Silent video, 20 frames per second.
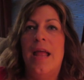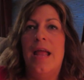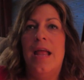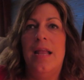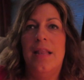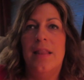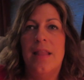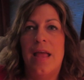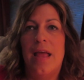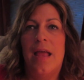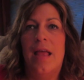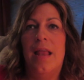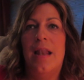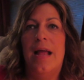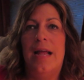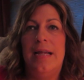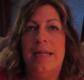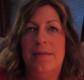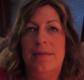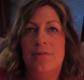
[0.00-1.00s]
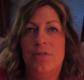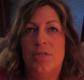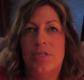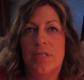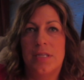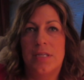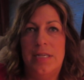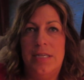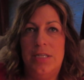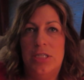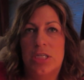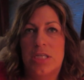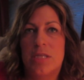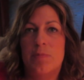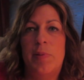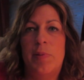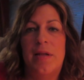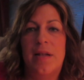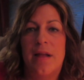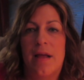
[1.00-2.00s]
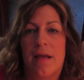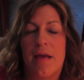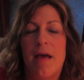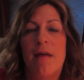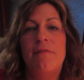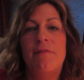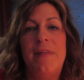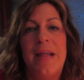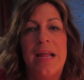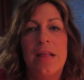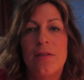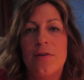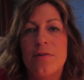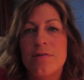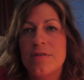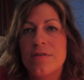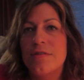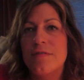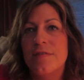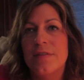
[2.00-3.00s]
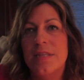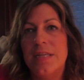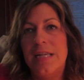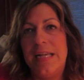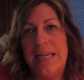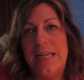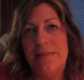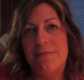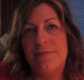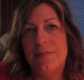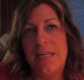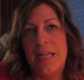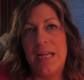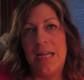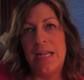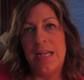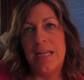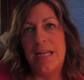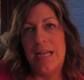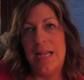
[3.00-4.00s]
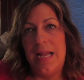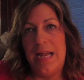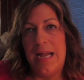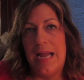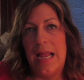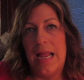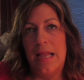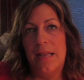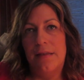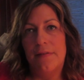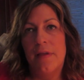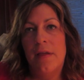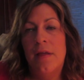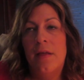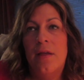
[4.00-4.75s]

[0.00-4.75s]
And then I usually just put on comfy clothes for the evening and